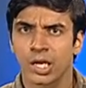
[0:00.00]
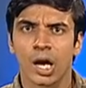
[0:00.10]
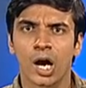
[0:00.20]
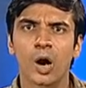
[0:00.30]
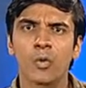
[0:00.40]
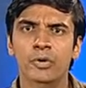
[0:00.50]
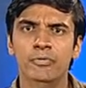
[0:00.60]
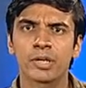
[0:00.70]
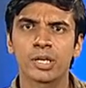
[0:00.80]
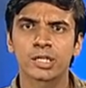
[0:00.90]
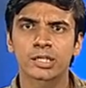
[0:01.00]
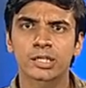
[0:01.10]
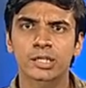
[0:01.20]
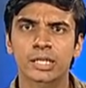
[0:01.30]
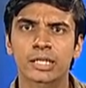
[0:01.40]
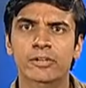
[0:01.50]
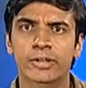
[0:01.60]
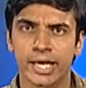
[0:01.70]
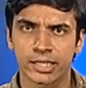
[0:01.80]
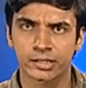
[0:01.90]
how it will
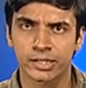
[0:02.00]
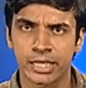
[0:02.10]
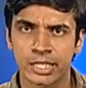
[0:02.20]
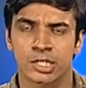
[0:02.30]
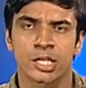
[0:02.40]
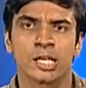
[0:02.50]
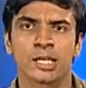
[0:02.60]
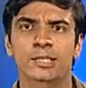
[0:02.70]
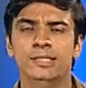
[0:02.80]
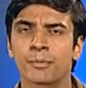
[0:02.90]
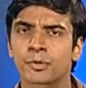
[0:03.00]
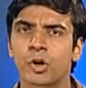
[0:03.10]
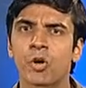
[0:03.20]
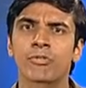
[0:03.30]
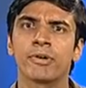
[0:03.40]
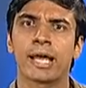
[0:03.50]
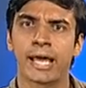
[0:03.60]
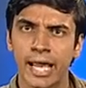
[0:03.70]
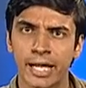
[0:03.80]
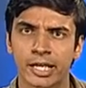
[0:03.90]
react, that is, some torque will
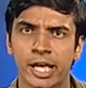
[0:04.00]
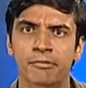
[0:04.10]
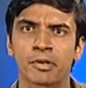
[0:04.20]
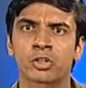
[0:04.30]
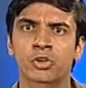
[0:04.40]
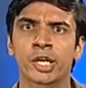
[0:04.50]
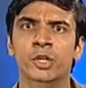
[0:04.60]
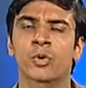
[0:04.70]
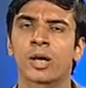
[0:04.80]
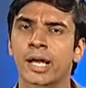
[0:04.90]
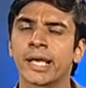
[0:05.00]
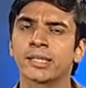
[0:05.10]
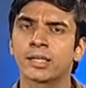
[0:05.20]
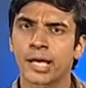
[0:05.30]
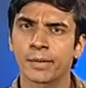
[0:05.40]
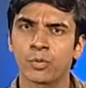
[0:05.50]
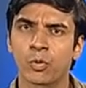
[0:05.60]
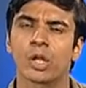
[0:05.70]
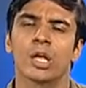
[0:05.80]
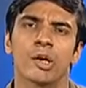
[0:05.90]
act and will try to align the
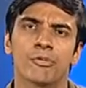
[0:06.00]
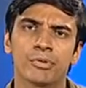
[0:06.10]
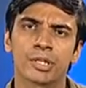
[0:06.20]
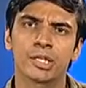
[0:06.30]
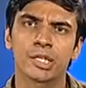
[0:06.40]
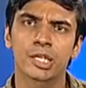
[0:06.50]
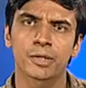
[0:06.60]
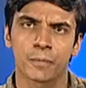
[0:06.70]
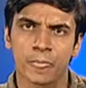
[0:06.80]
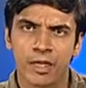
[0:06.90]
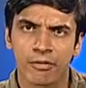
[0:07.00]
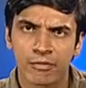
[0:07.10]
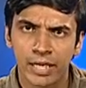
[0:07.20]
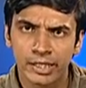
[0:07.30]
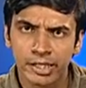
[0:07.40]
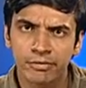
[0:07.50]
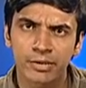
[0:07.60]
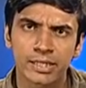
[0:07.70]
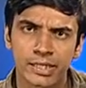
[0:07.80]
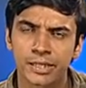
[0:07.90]
dipole with the electric
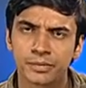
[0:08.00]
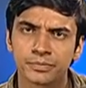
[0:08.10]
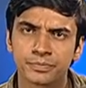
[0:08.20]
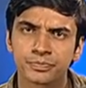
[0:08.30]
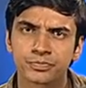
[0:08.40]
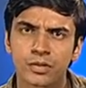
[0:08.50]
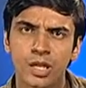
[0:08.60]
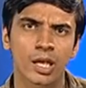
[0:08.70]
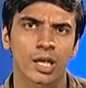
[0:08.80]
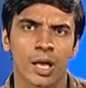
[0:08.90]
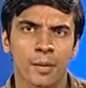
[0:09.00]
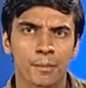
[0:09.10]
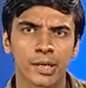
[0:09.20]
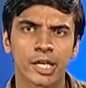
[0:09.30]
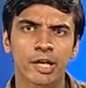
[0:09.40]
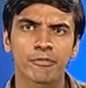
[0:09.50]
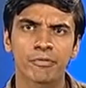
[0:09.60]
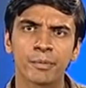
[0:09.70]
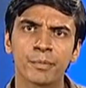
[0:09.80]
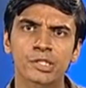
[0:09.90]
field there. But
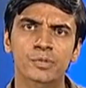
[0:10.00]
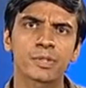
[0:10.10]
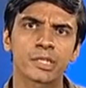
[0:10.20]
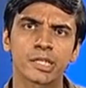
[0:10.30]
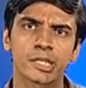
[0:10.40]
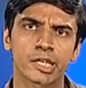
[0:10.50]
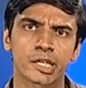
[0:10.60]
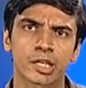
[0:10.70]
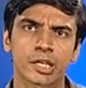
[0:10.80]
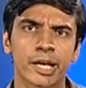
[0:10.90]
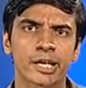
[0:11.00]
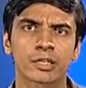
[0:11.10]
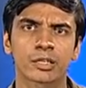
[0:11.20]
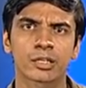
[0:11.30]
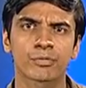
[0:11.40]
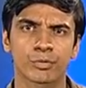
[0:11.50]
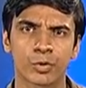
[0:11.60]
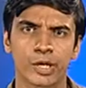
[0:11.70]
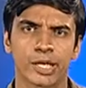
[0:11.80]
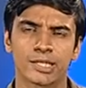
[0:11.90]
we must be thinking that
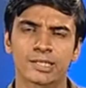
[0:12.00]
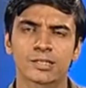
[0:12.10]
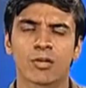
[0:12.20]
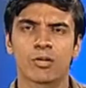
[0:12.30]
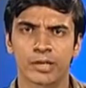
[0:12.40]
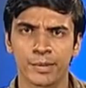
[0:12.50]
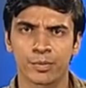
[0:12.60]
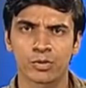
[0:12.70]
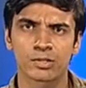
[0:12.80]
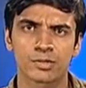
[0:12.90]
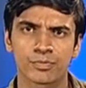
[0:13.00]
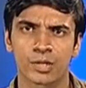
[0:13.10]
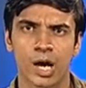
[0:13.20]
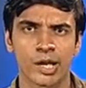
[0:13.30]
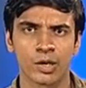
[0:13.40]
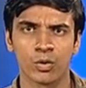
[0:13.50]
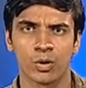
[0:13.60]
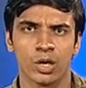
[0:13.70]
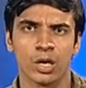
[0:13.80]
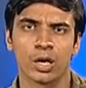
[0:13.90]
okay, this is all dipoles. I know
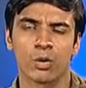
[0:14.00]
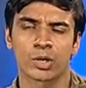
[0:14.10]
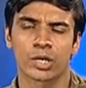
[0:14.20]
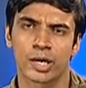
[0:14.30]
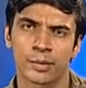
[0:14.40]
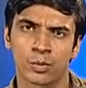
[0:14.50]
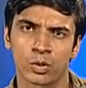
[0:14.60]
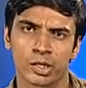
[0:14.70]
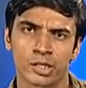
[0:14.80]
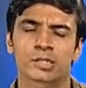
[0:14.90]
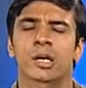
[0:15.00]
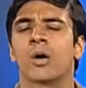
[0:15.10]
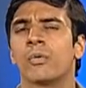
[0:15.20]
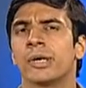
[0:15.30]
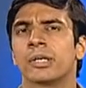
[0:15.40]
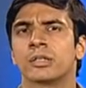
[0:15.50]
what a dipole is, how it